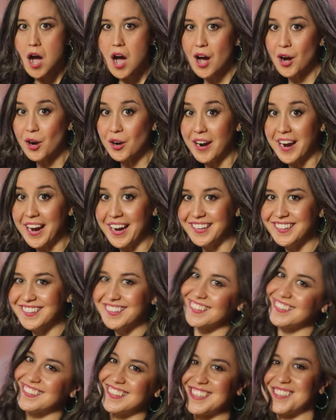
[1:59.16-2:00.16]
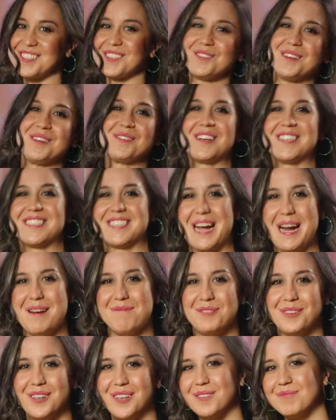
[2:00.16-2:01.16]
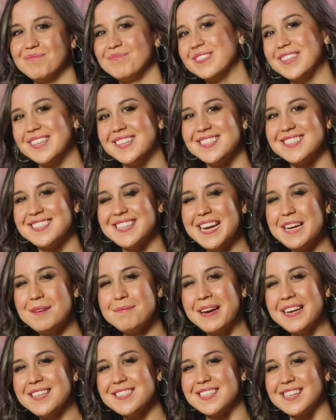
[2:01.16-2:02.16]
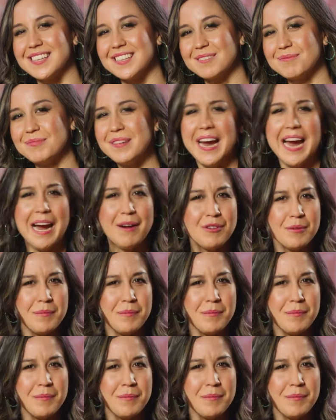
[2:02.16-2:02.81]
All right, that's all we've got time for. Stay amazing, and